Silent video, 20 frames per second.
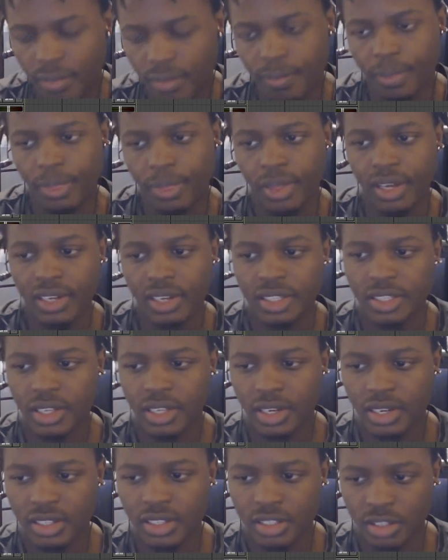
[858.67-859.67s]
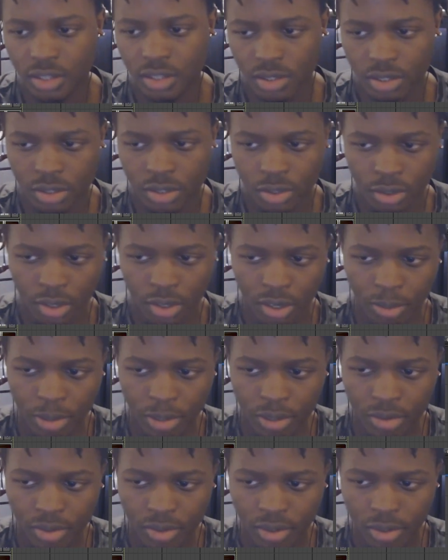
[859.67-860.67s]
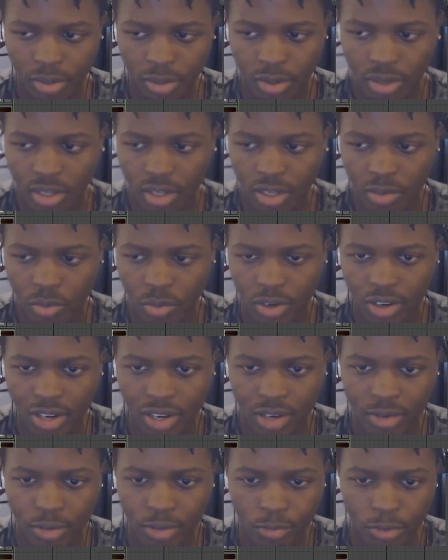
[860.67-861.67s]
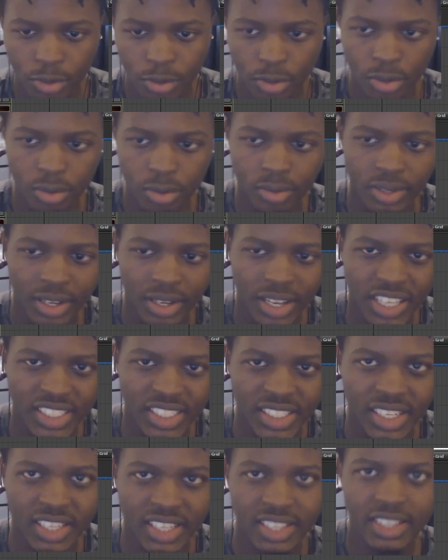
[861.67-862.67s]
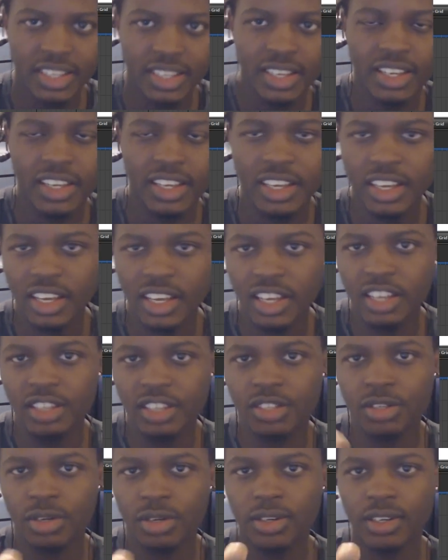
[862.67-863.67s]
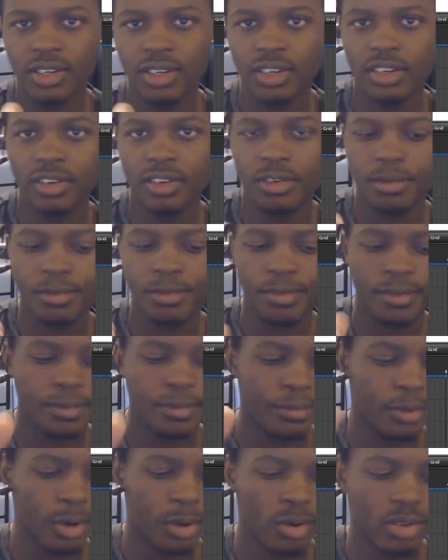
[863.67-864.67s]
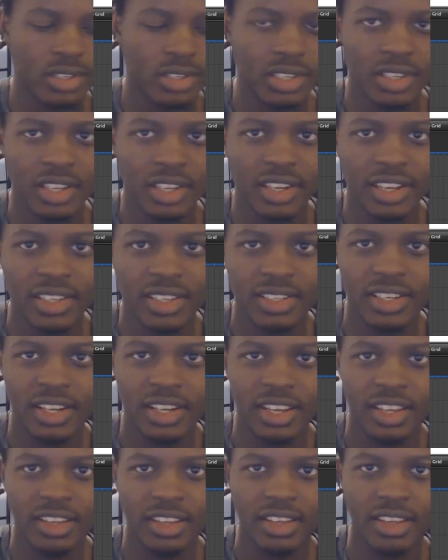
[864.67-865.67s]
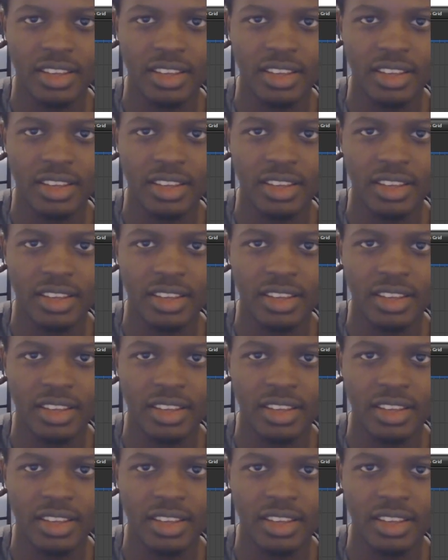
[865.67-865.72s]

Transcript: the other settings you should know about, like when you have a vocal that has like a certain frequency that doesn't like,